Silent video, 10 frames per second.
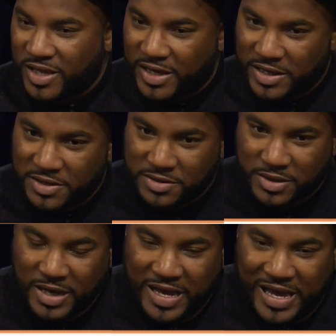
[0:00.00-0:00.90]
thing is,
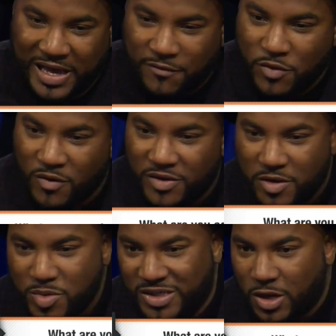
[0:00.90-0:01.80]
if you ever hear
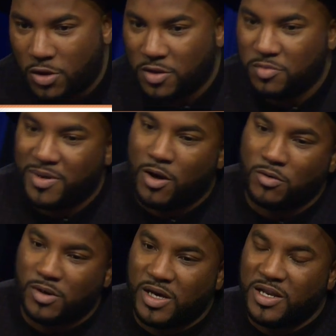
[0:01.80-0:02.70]
me talking
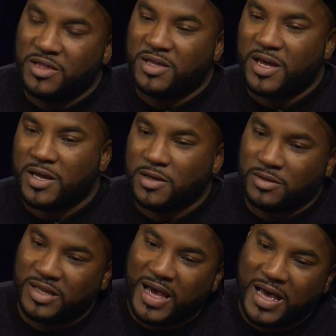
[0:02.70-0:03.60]
about anything
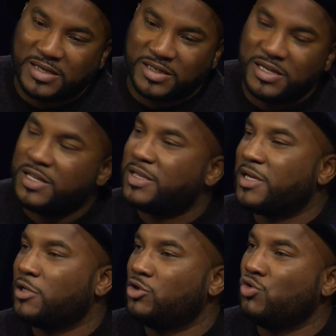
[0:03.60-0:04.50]
that has
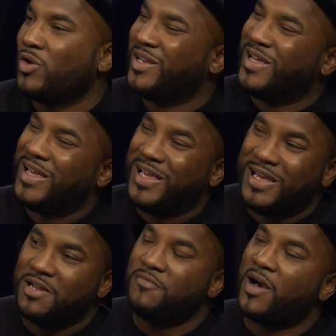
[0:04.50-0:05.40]
anything to do with
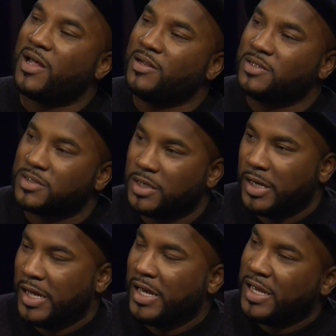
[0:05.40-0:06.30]
any violence,
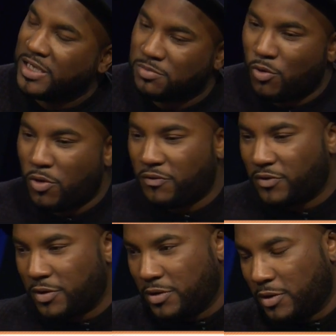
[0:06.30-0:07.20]
it's more of
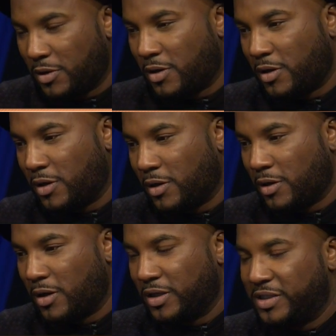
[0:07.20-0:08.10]

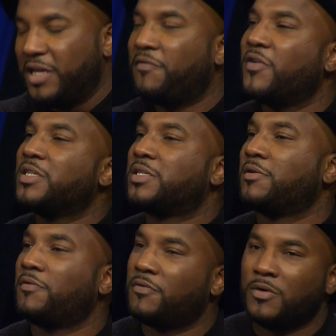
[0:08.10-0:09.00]
a
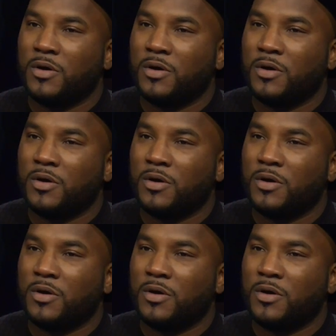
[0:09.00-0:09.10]
defensive